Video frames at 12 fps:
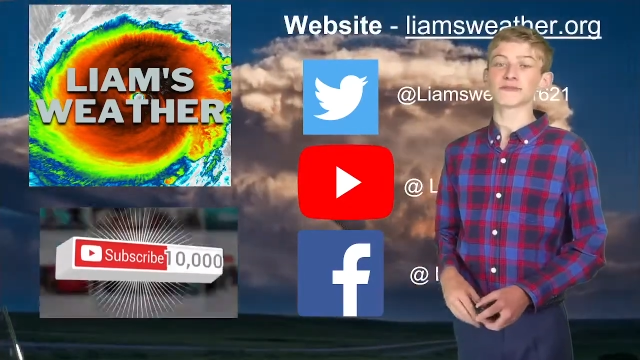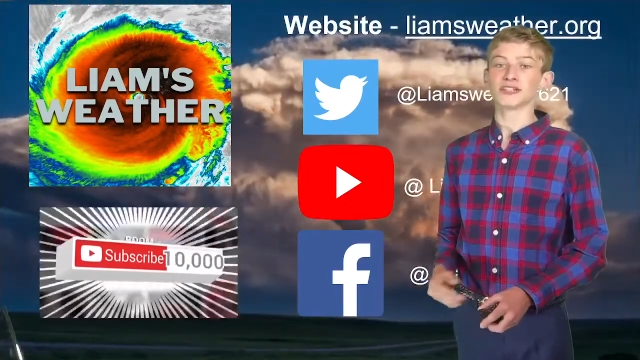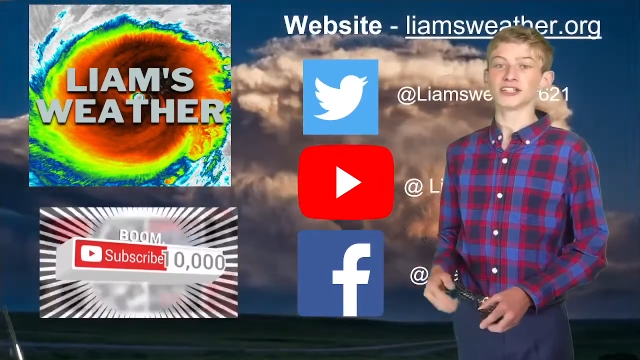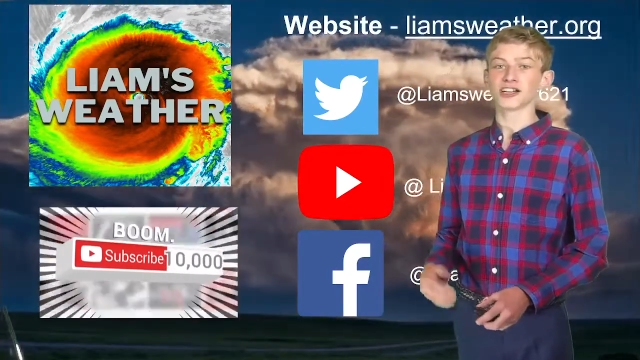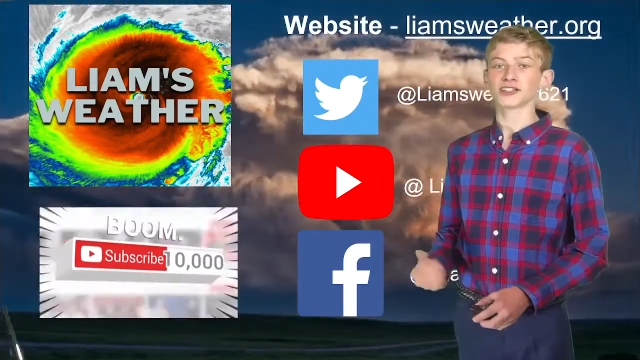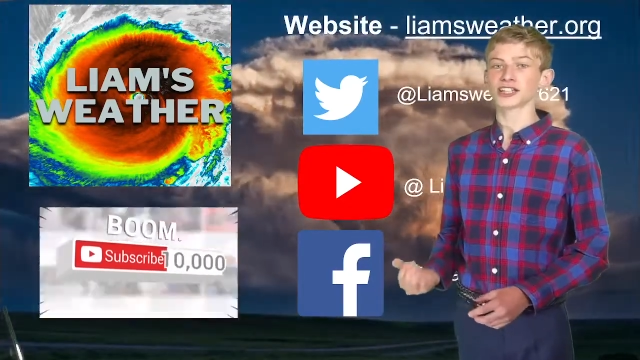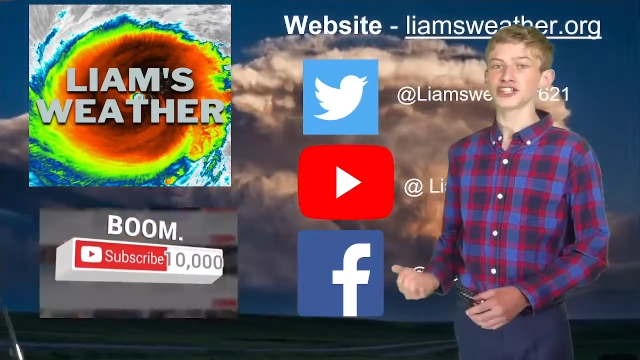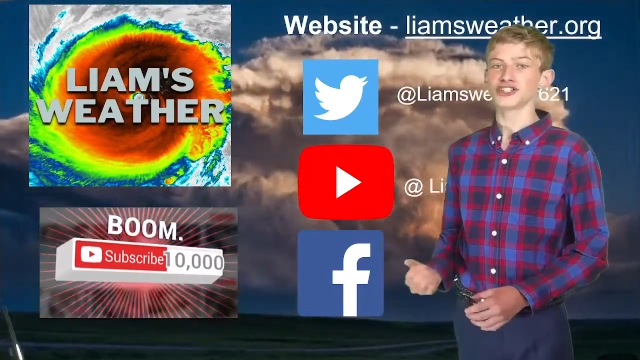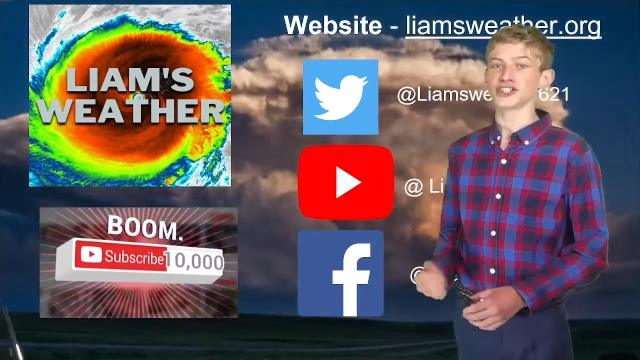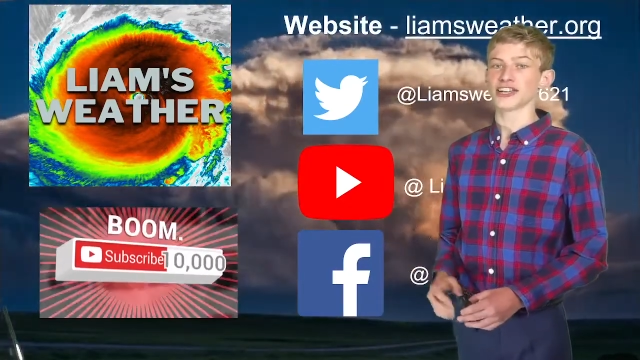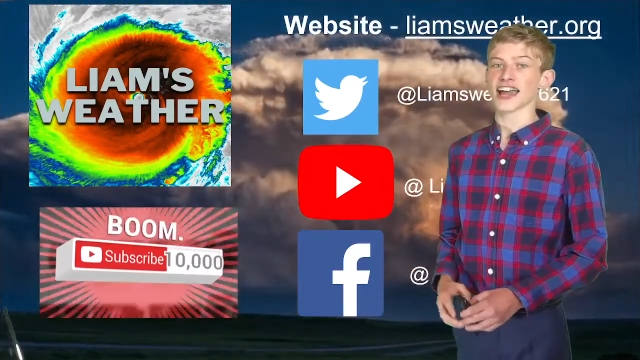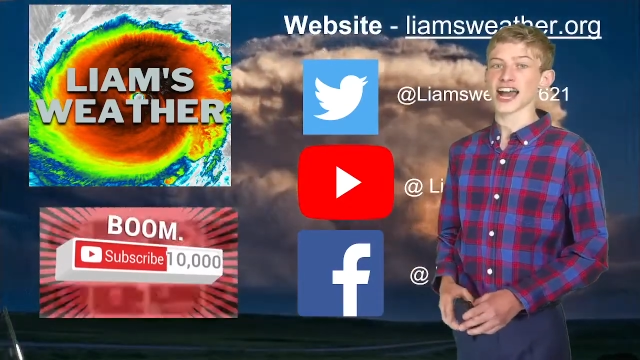be
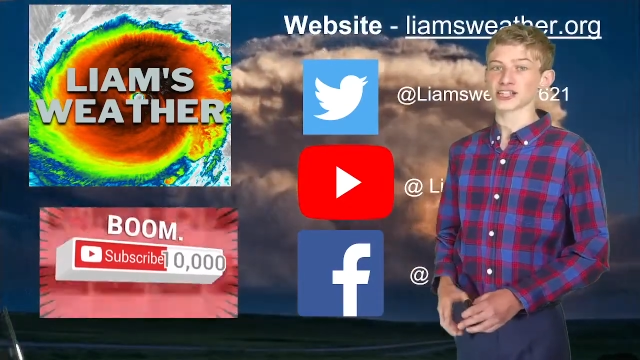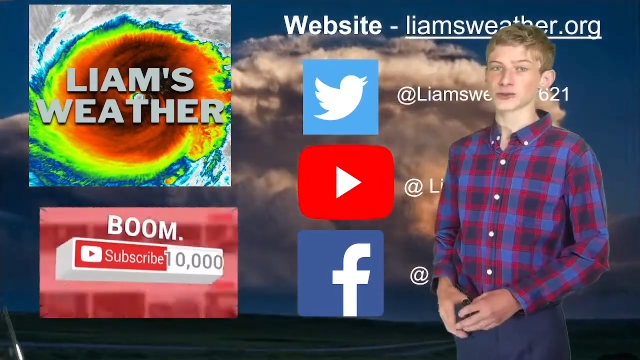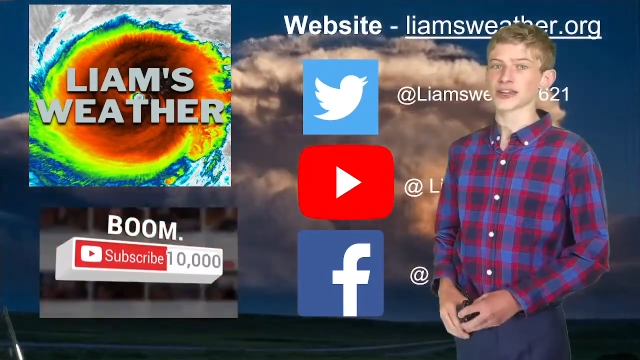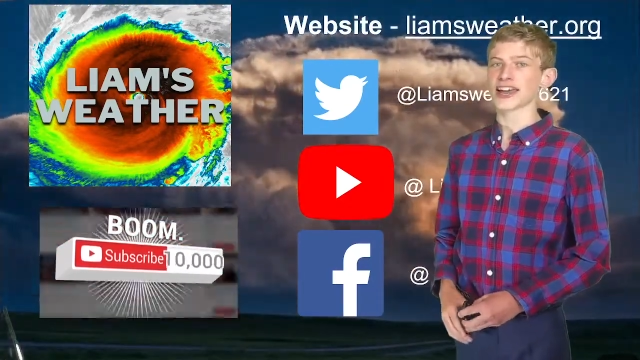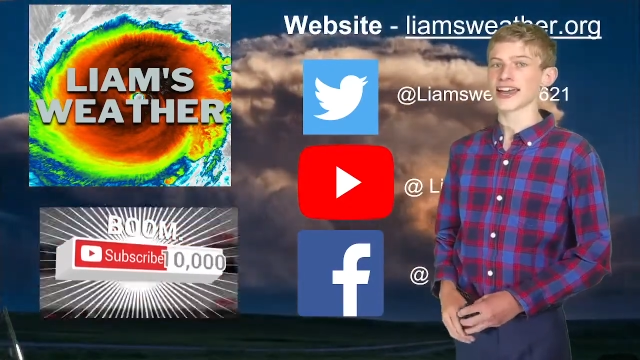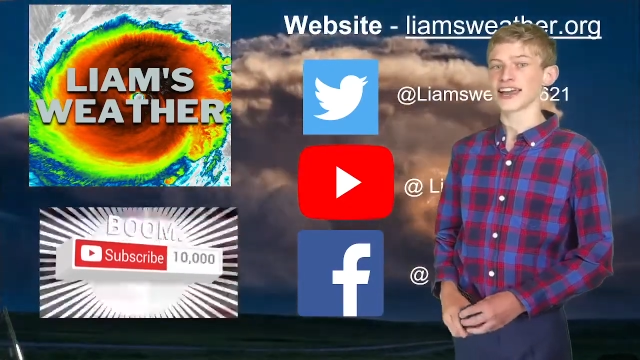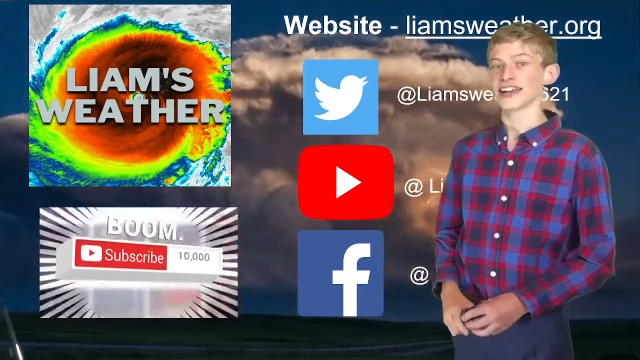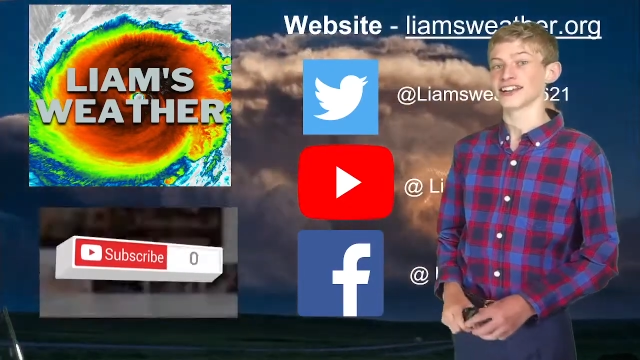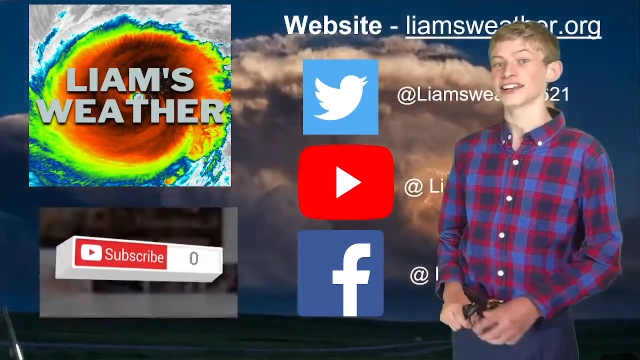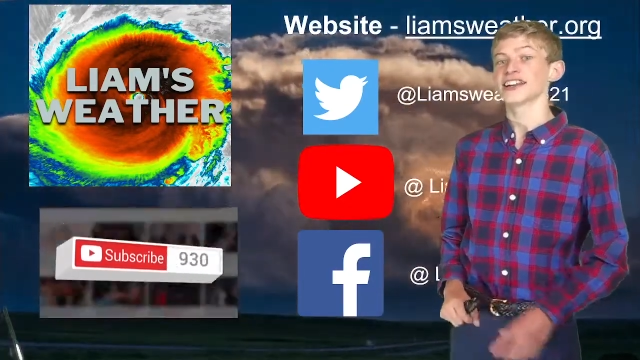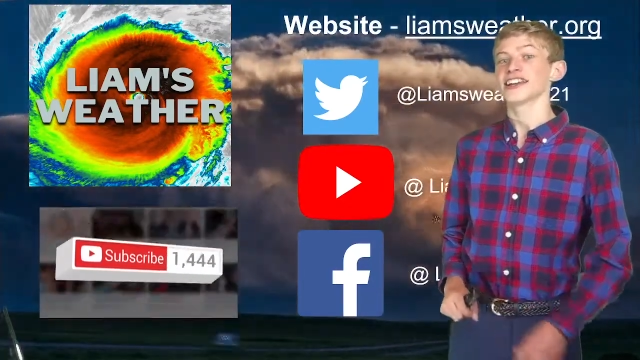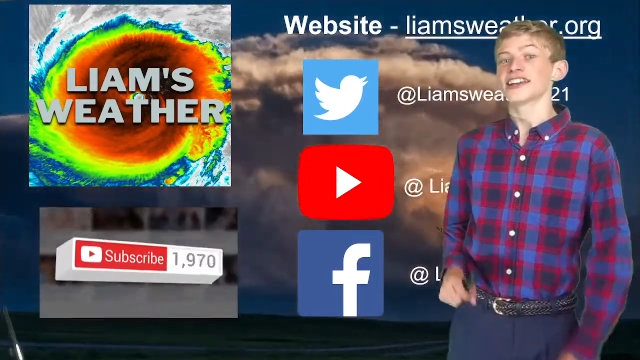unleashing as we head